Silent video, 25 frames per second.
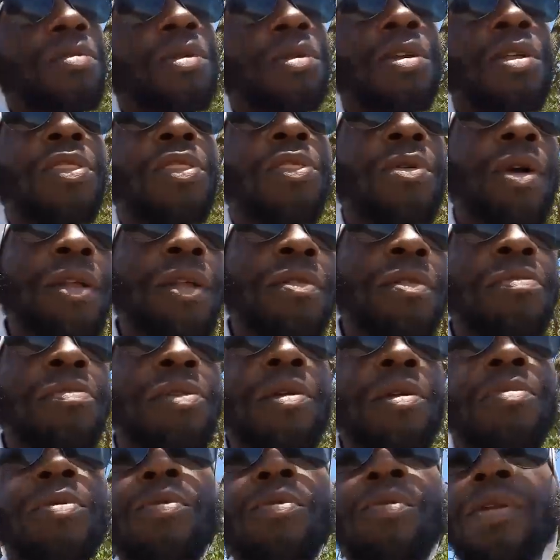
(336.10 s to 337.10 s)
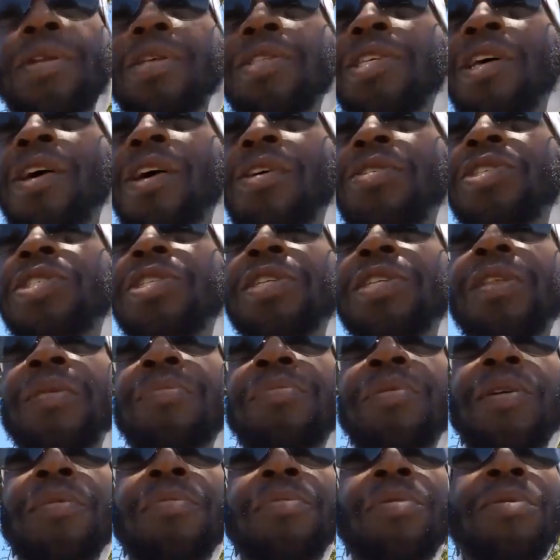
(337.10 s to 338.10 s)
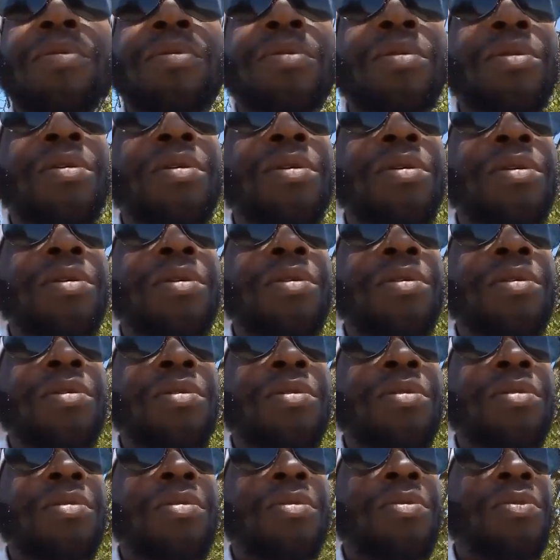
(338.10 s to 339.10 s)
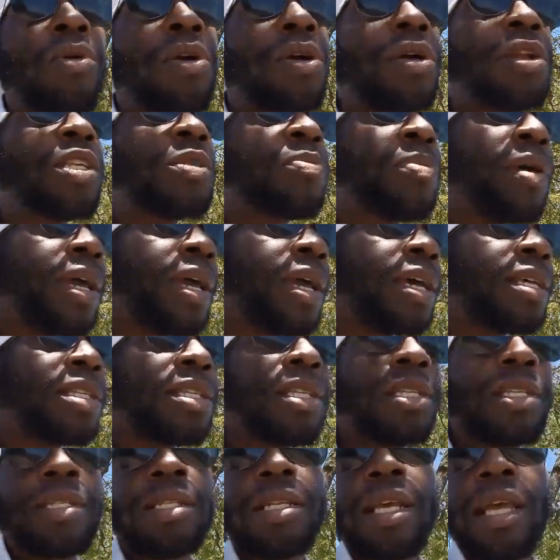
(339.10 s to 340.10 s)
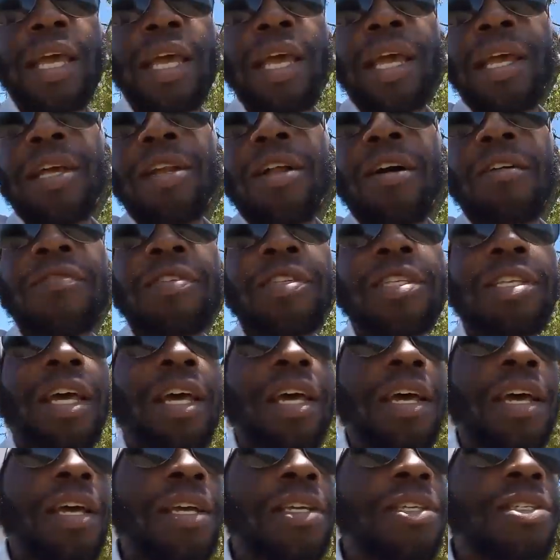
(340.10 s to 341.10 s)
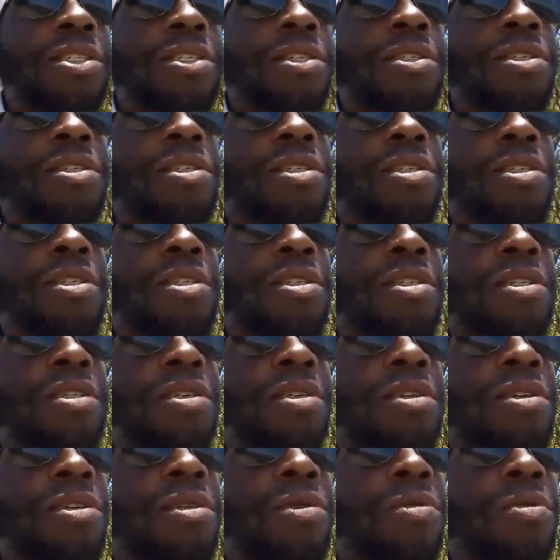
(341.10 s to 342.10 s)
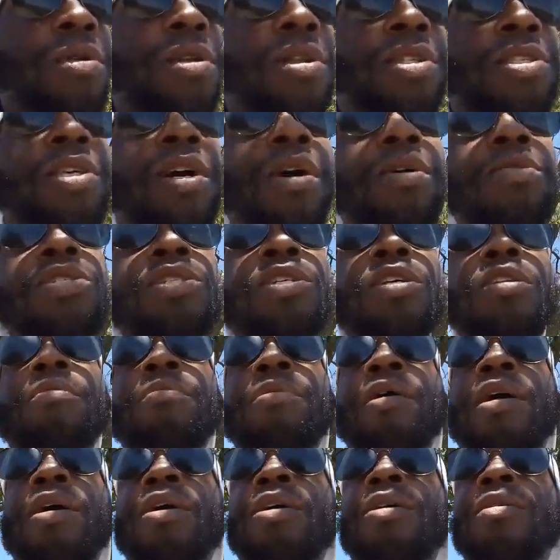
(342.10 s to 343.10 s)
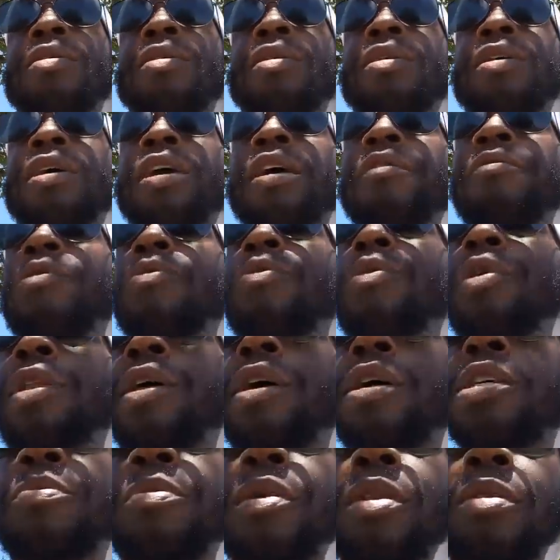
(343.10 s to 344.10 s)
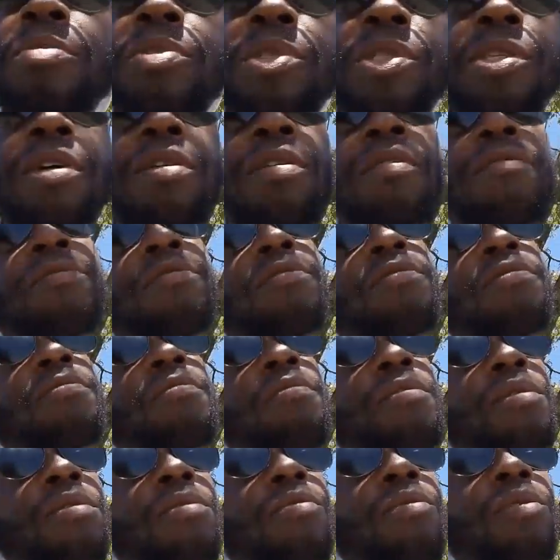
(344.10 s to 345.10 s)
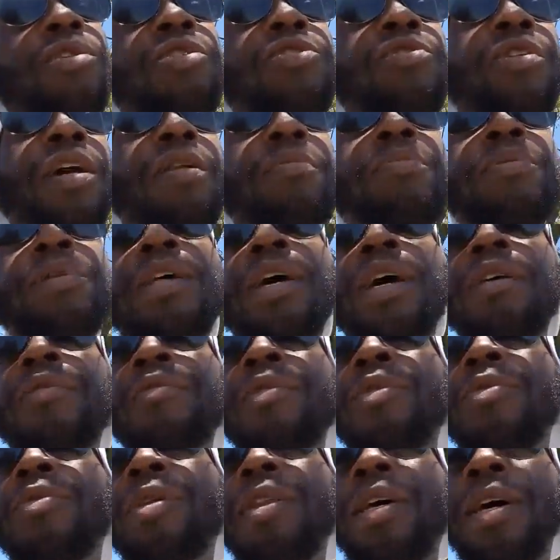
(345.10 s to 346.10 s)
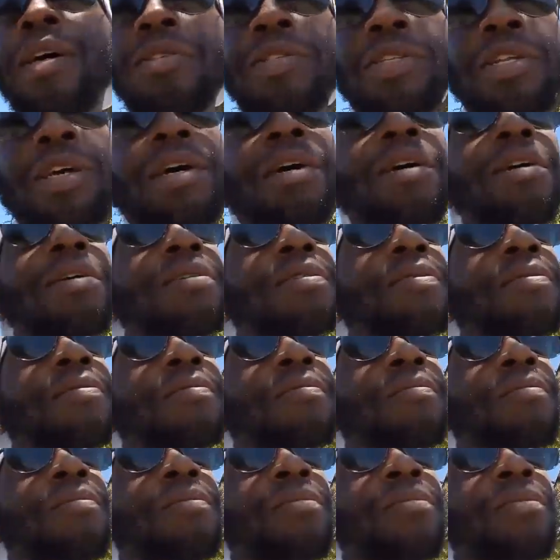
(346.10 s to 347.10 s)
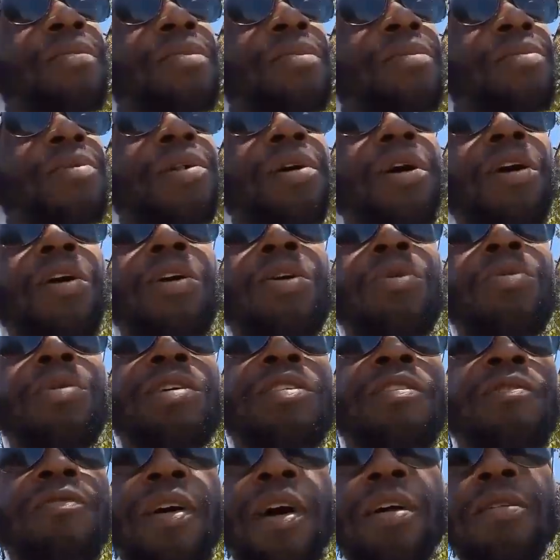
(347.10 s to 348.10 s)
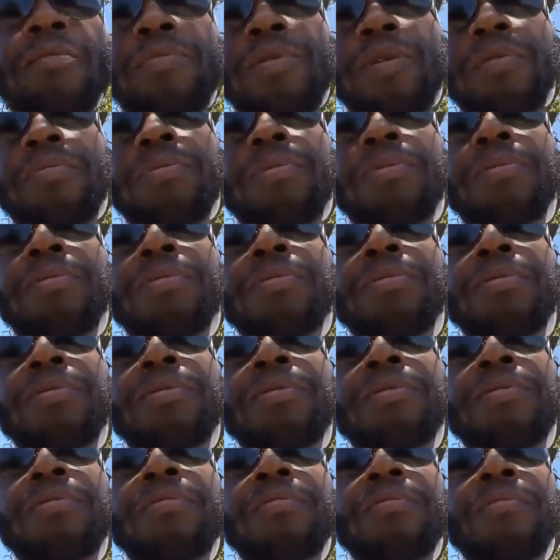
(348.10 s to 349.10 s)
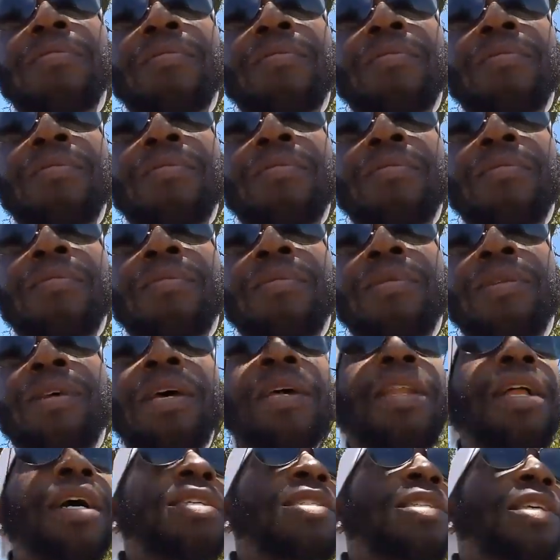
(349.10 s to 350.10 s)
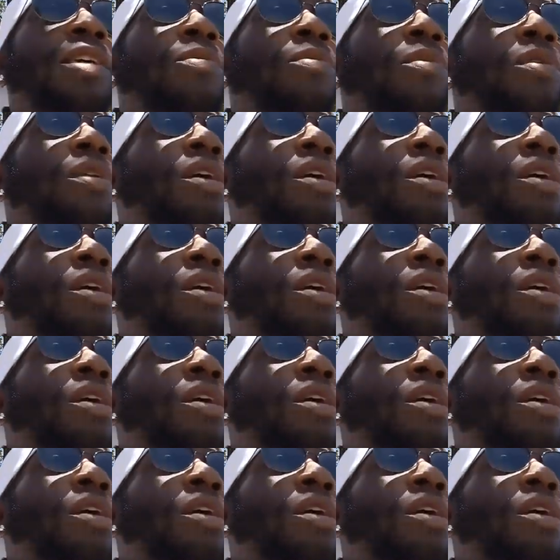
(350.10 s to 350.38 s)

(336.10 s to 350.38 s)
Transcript: want to threaten people, want to talk shit to people, wearing his pants hanging off his ass, want to talk shit about everyone else but himself, want to try to put everyone else down, want to always fight people. And I say,